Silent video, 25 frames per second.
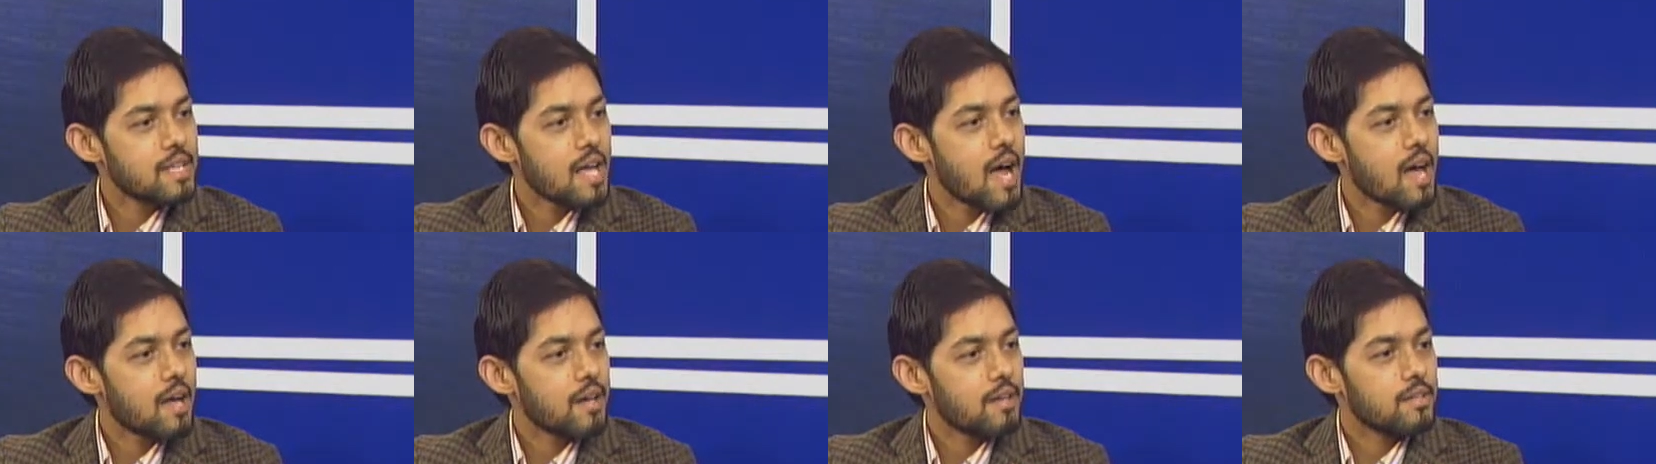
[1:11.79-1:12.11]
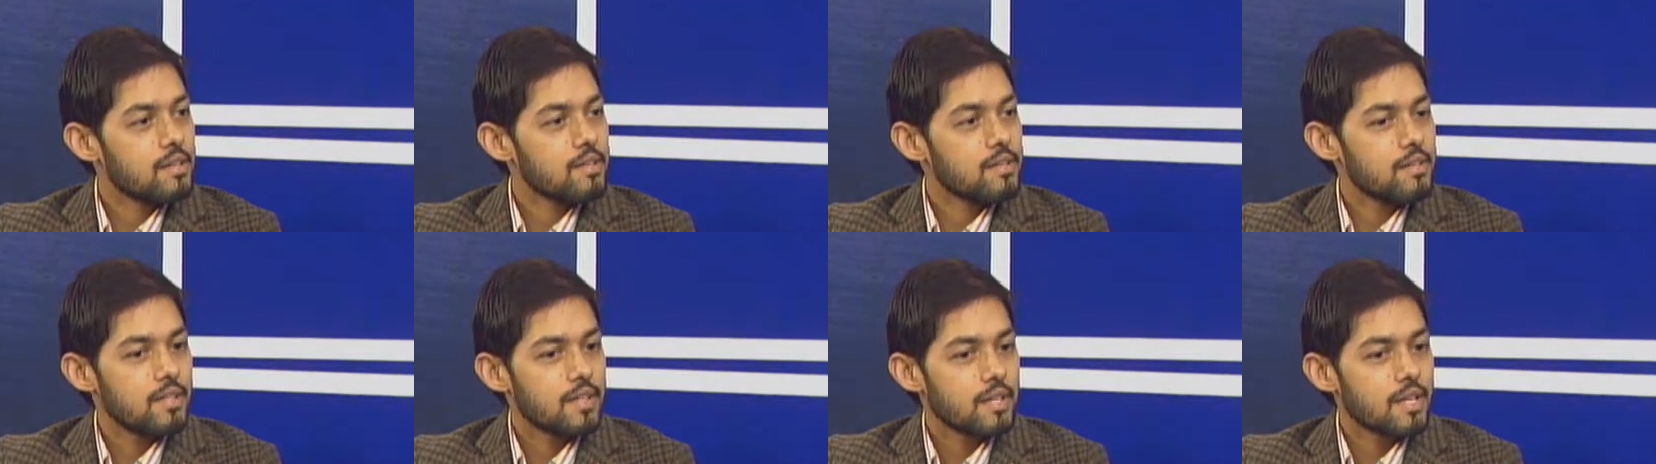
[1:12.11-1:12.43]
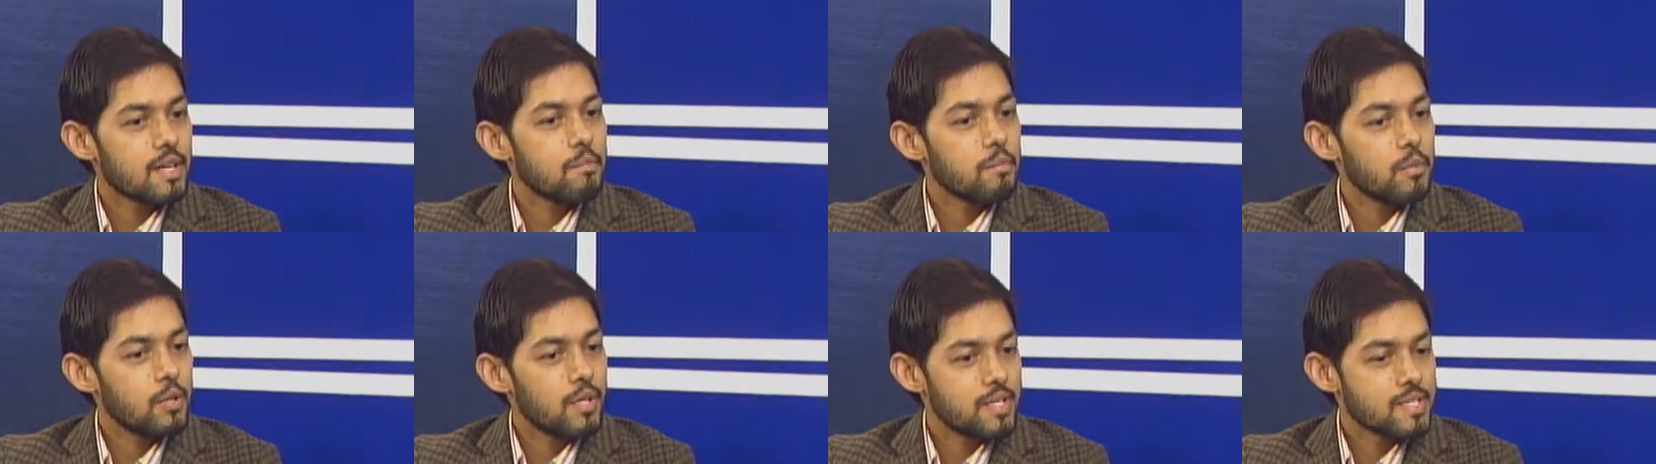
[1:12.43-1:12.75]
and
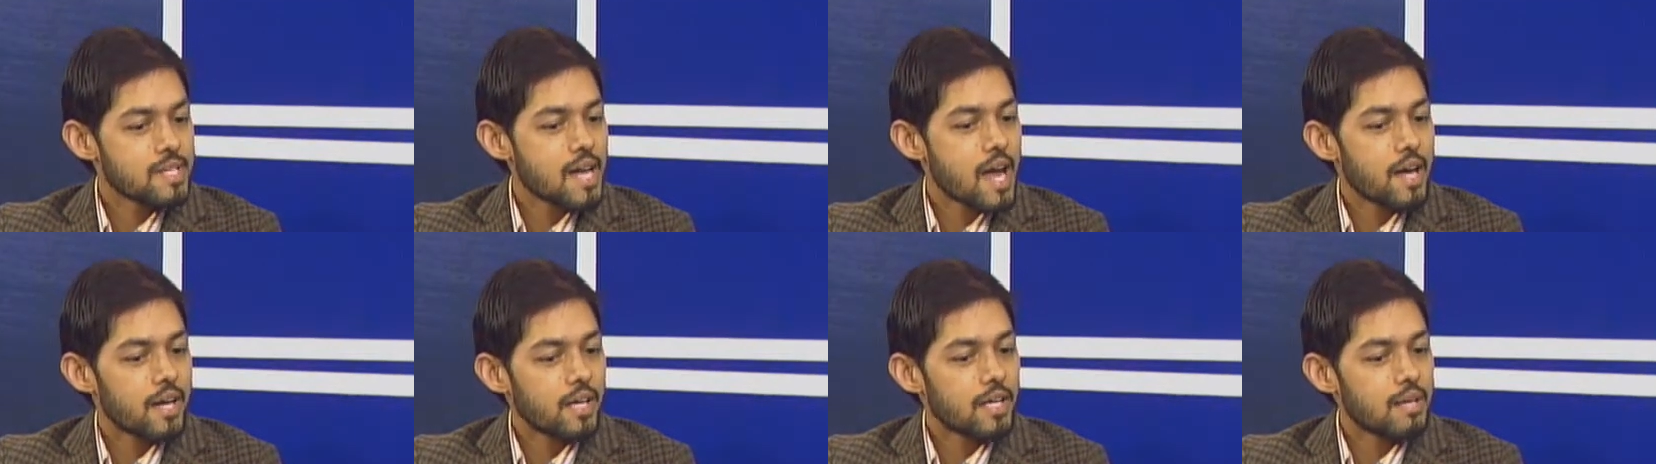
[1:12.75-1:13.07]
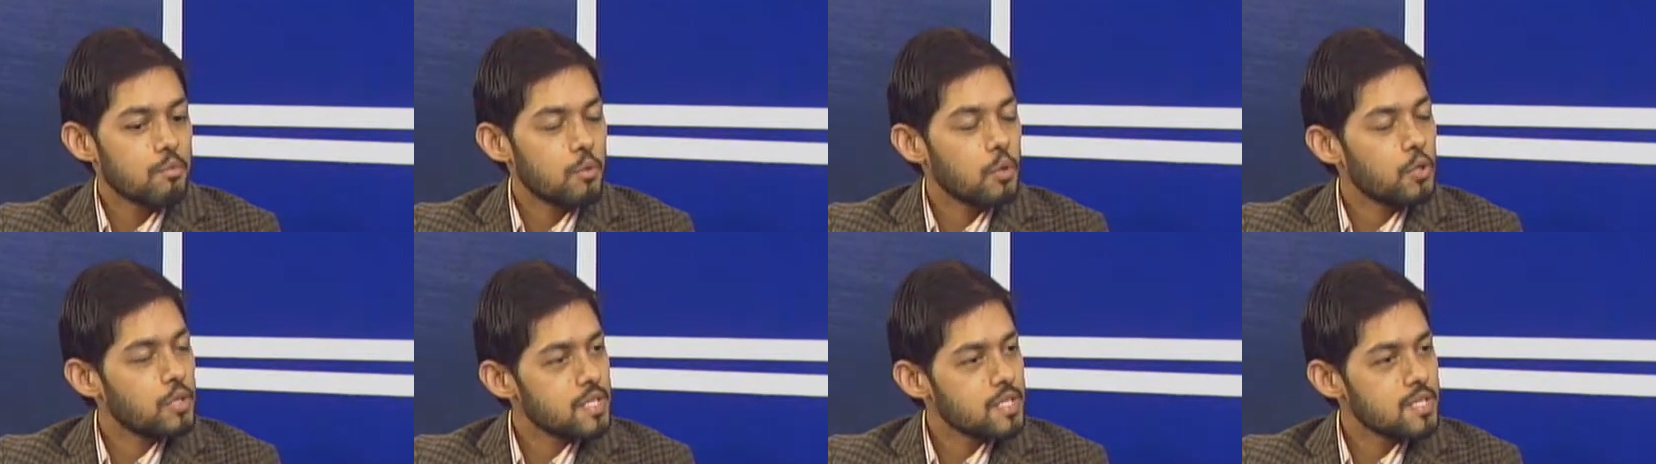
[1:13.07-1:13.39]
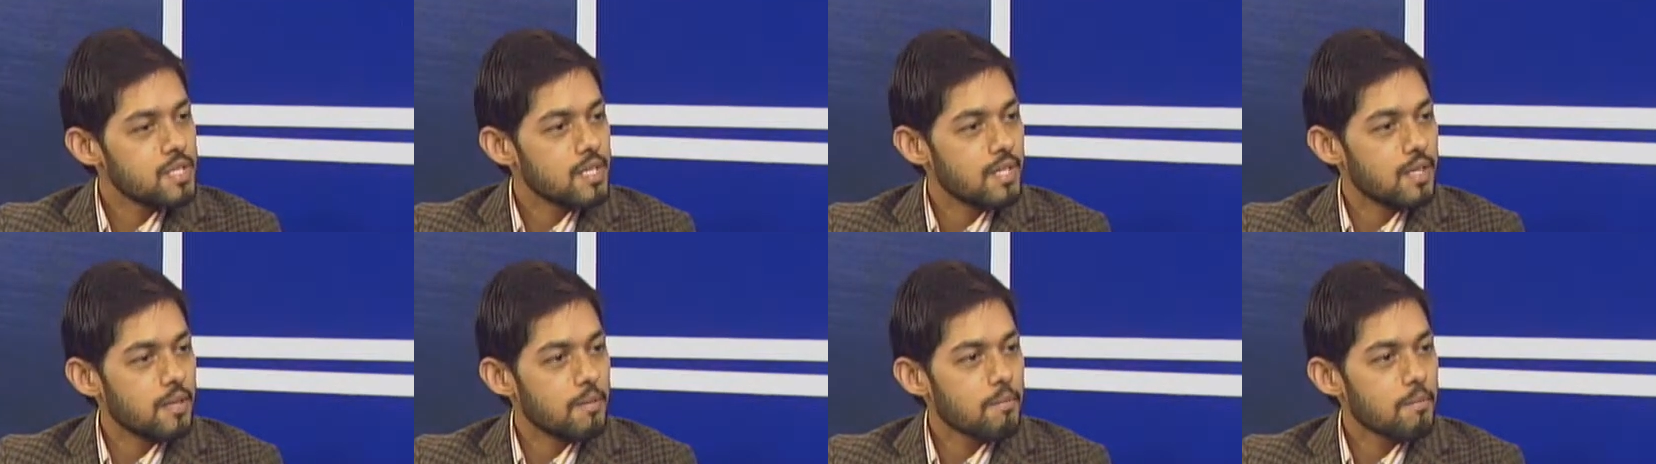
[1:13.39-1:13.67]
the entire community,